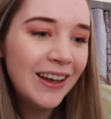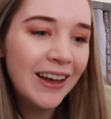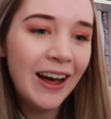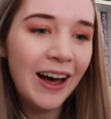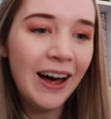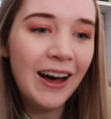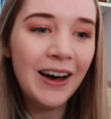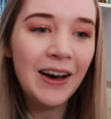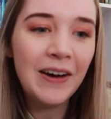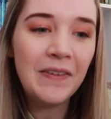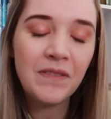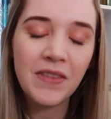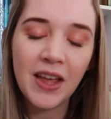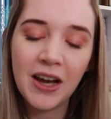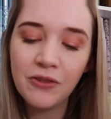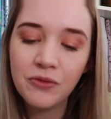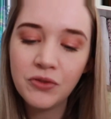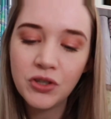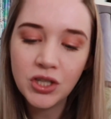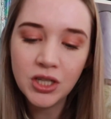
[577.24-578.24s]

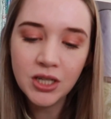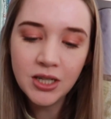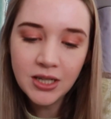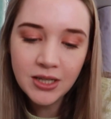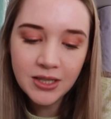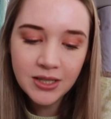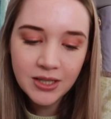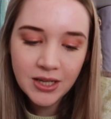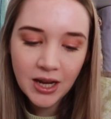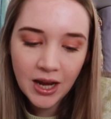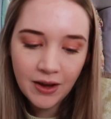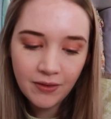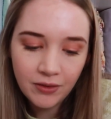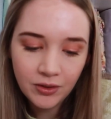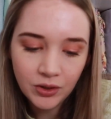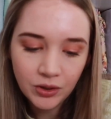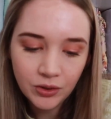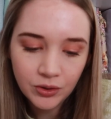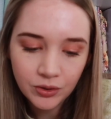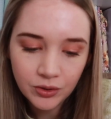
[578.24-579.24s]
I'll just have a
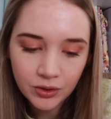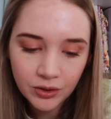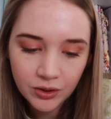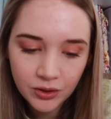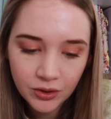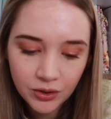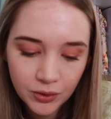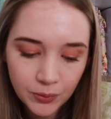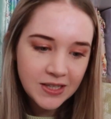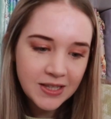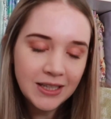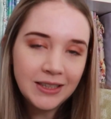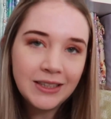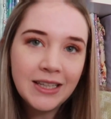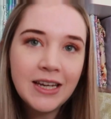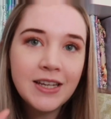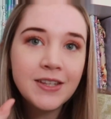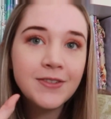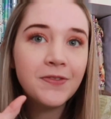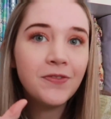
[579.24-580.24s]
look. There's at
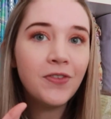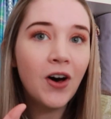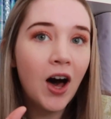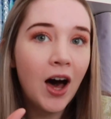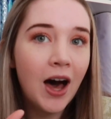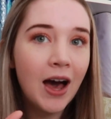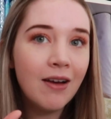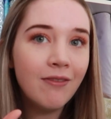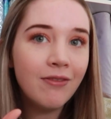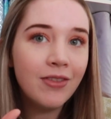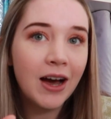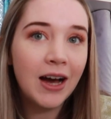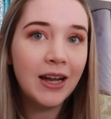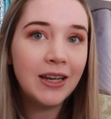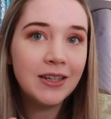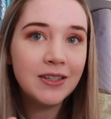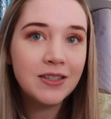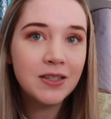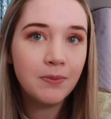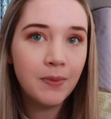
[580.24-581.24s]
least 5 that I
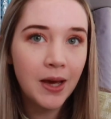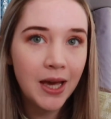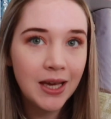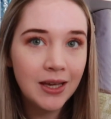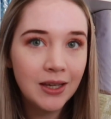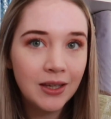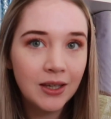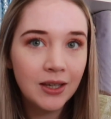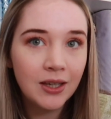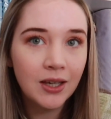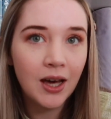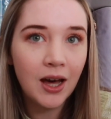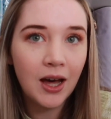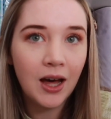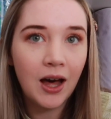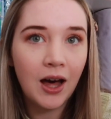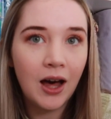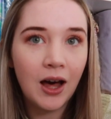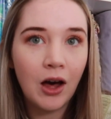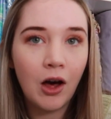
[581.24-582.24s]
need to make
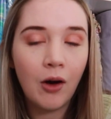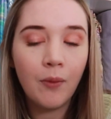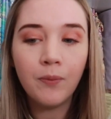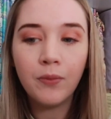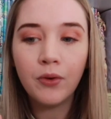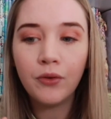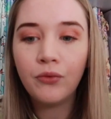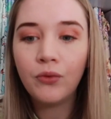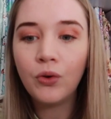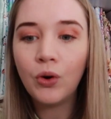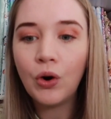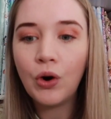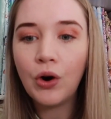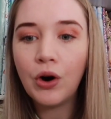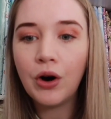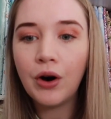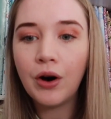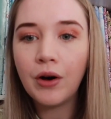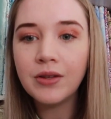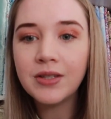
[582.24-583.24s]

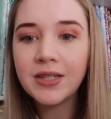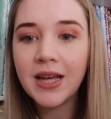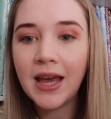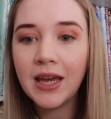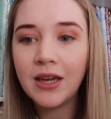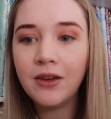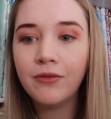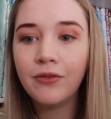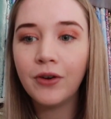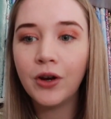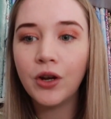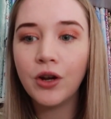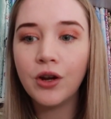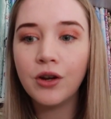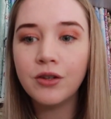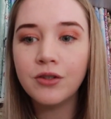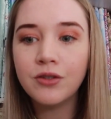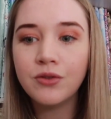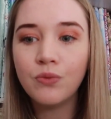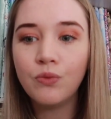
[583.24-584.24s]
before taking
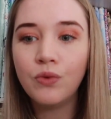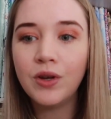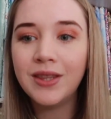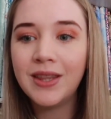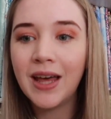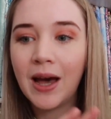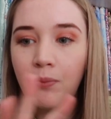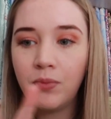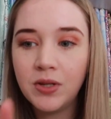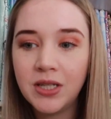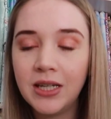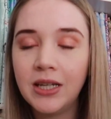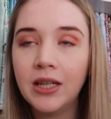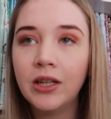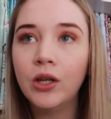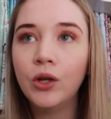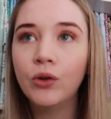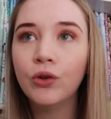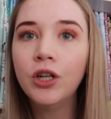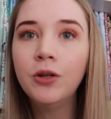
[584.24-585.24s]
photos with that
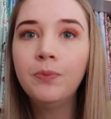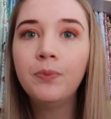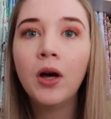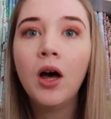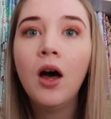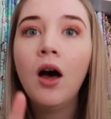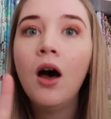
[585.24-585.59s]
particular group.